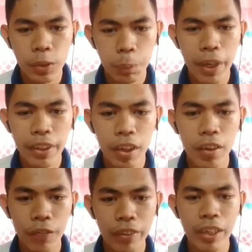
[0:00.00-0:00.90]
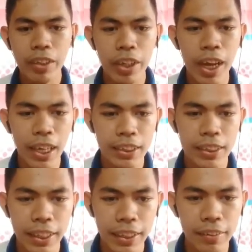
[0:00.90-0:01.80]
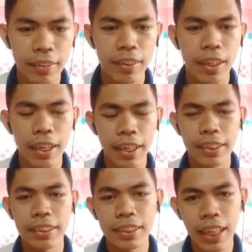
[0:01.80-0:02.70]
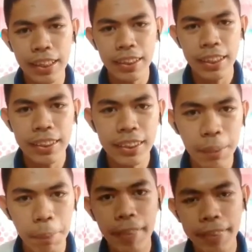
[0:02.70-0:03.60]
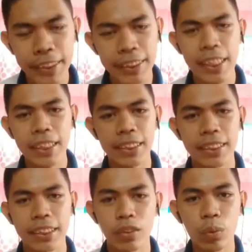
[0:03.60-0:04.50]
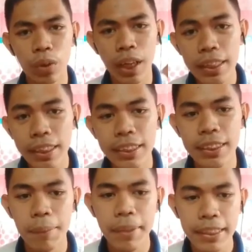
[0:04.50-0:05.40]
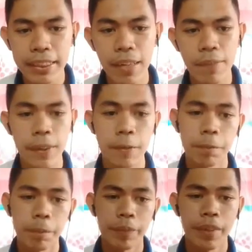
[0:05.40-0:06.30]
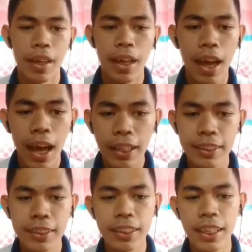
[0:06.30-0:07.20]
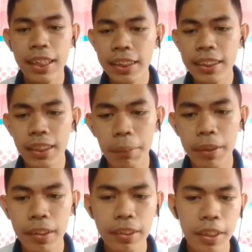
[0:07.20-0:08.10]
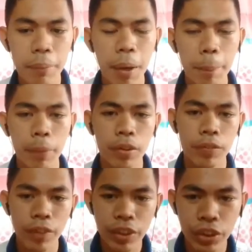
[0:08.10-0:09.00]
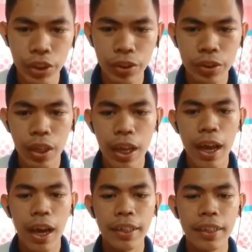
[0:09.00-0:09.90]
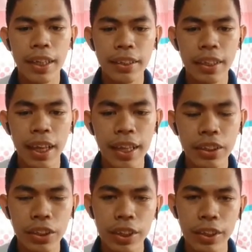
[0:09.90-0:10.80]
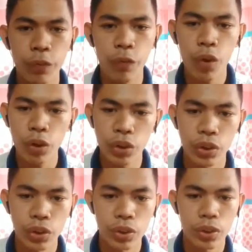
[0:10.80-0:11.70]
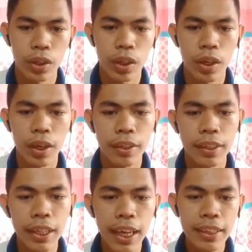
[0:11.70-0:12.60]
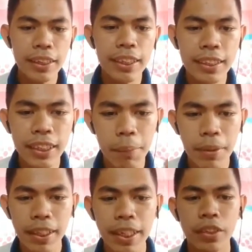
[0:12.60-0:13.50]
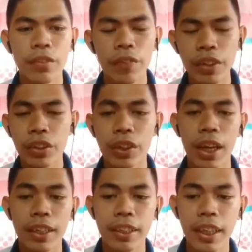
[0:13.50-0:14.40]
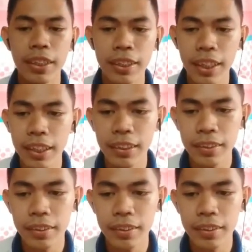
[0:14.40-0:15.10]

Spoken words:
spate of tanker accidents in 1976 to 1977. As the 1973 MARPOL Convention had not yet entered into force, the 1978 Convention had not yet